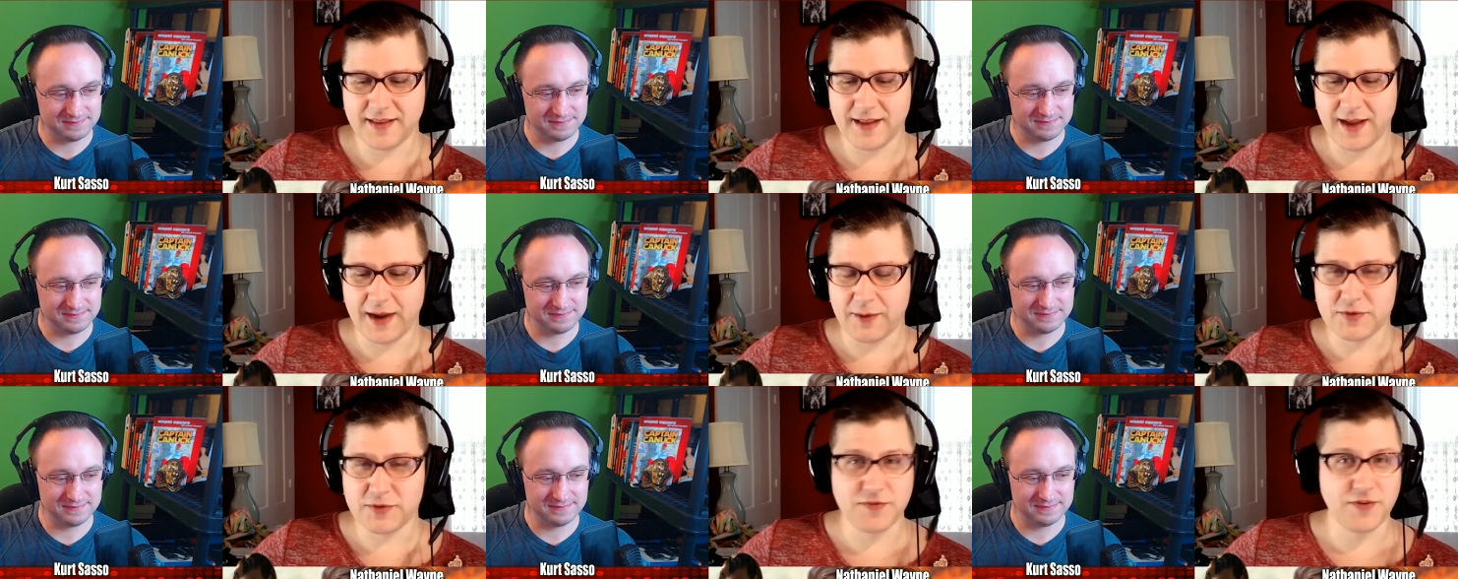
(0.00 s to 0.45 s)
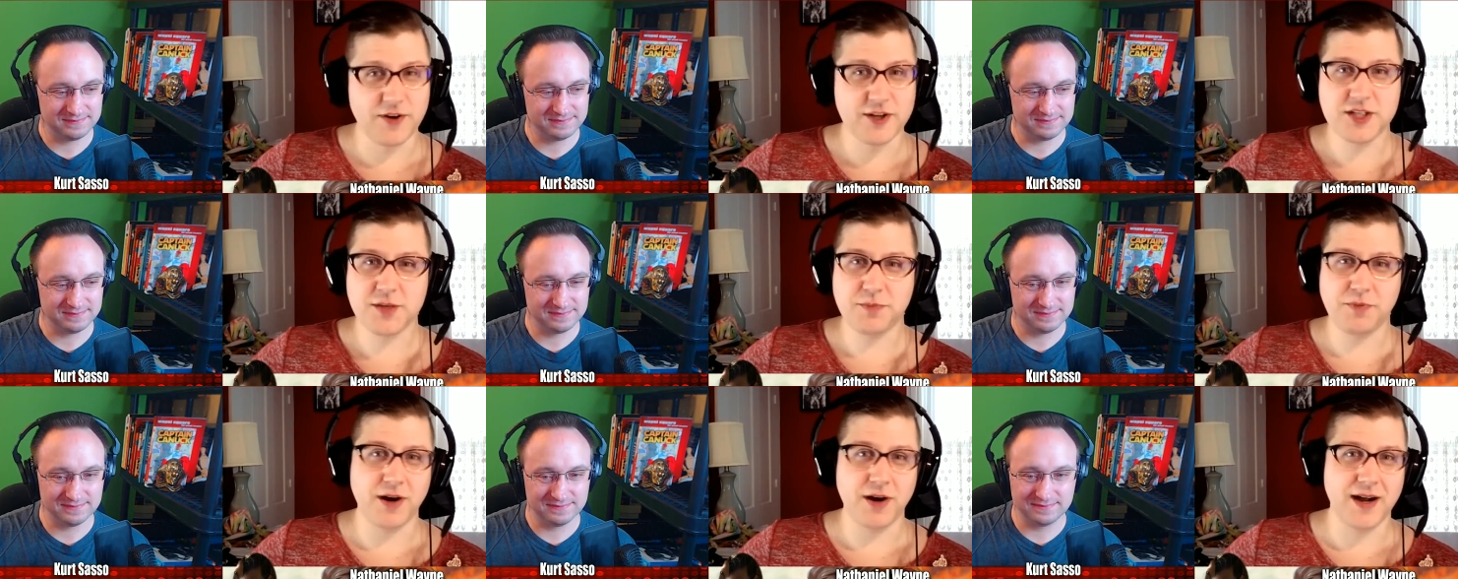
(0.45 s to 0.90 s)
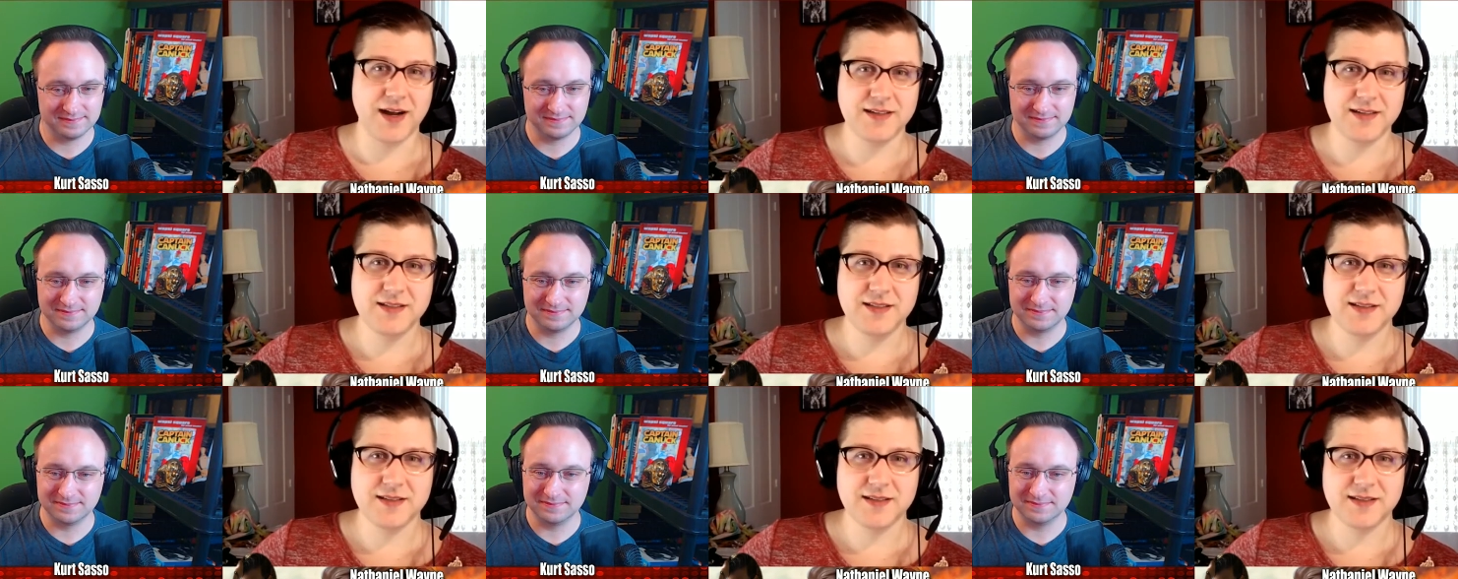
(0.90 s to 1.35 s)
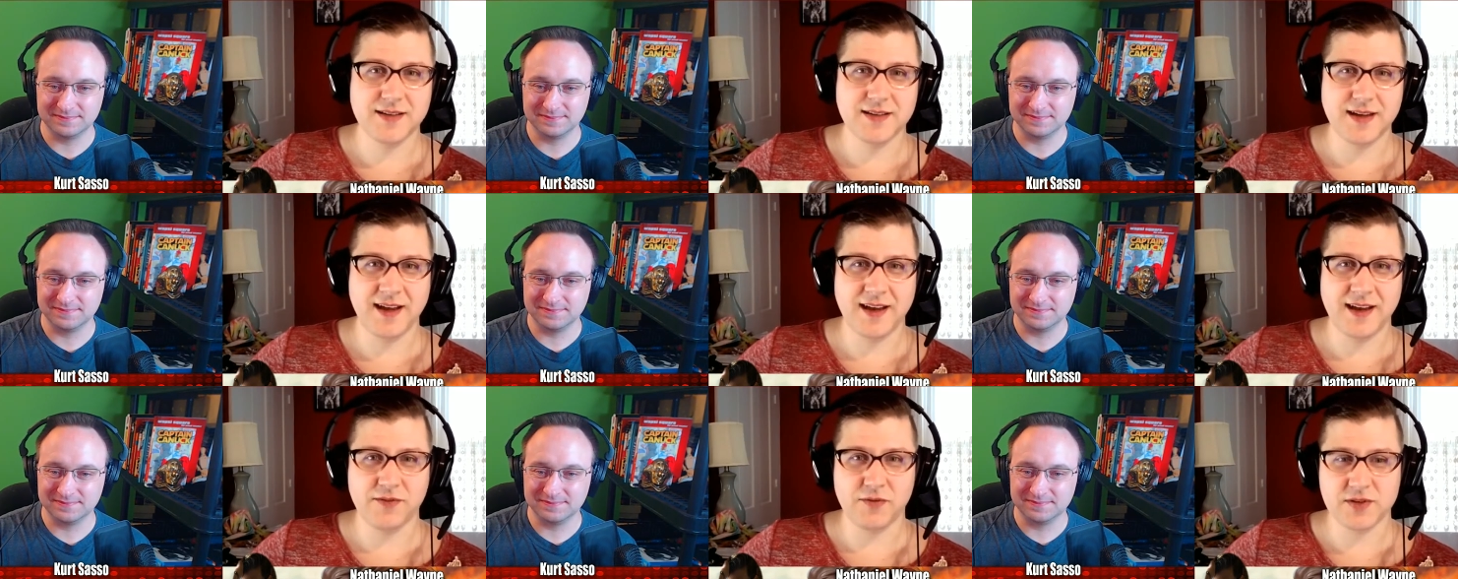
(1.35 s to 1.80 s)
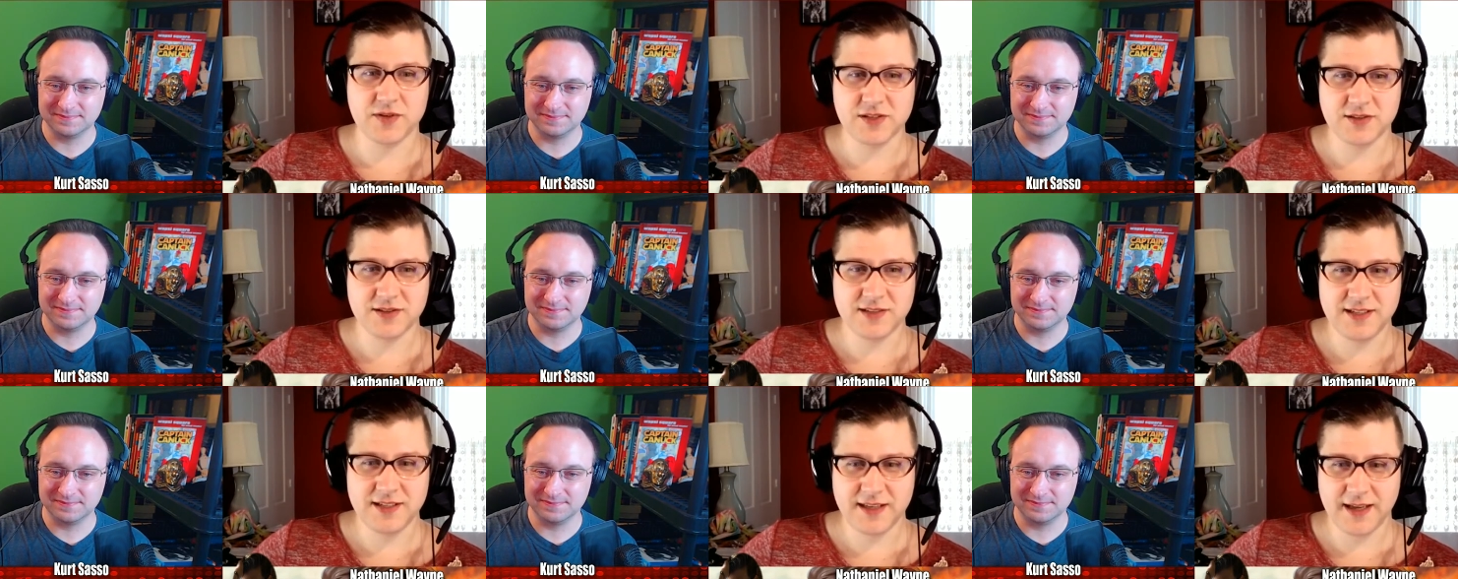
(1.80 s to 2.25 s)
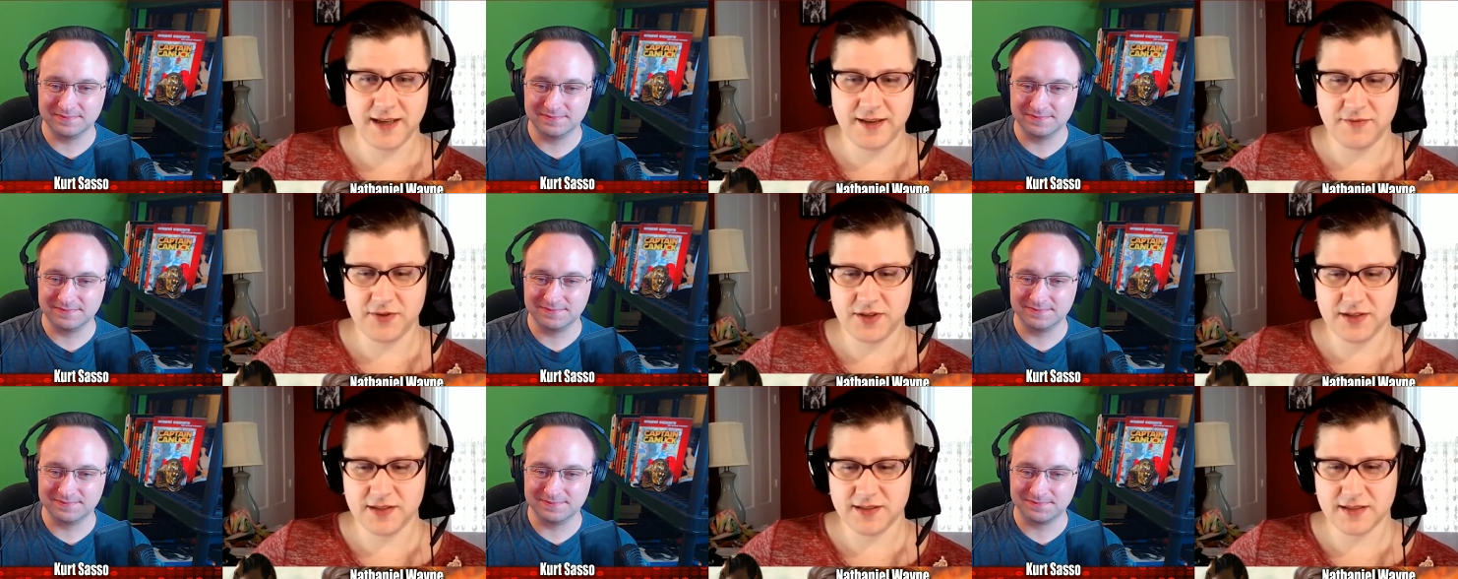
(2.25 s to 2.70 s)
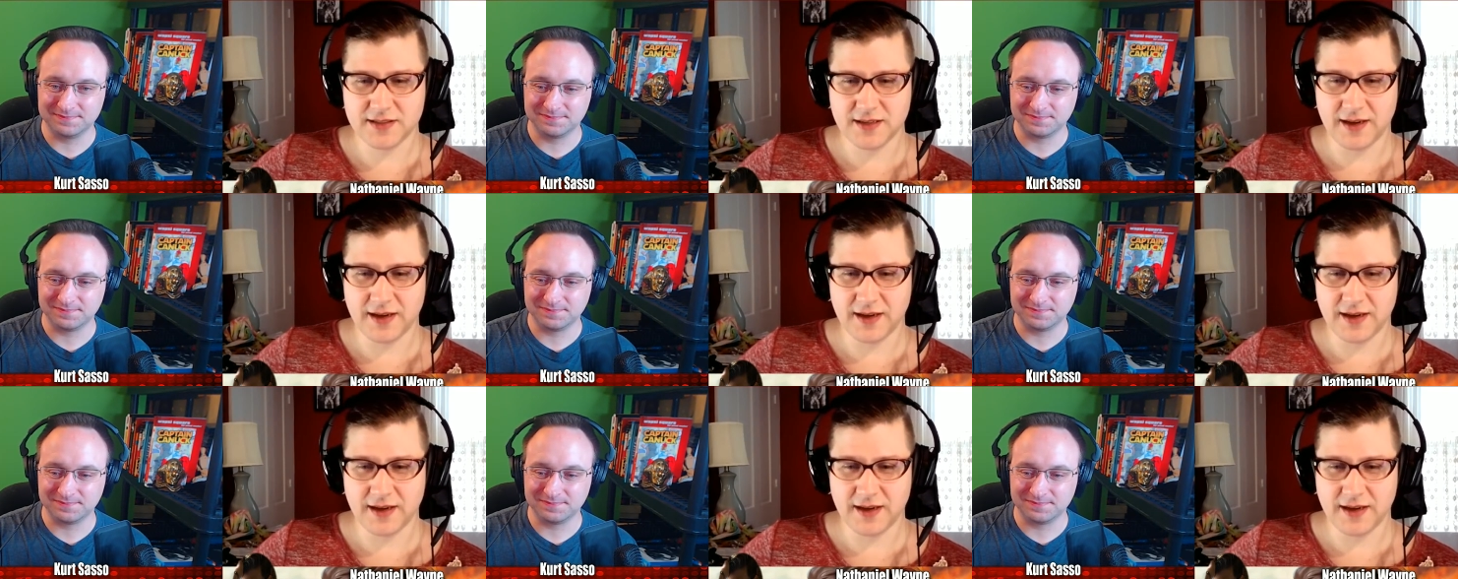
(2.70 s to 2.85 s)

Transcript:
Speaker 1: I was very surprised at Russell T Davies.